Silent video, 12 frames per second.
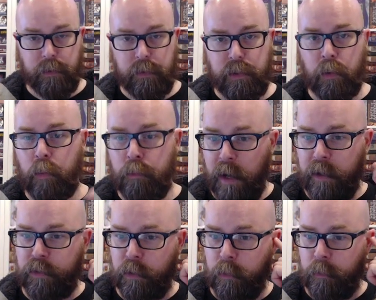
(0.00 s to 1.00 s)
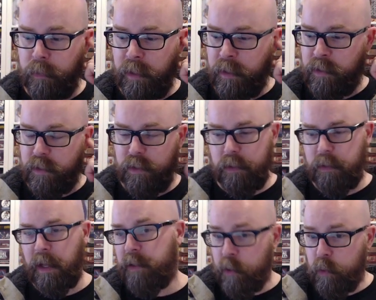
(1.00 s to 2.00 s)
So monitor means
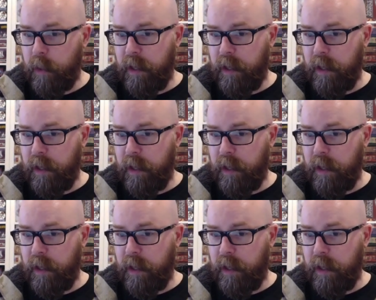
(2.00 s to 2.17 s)
that you hear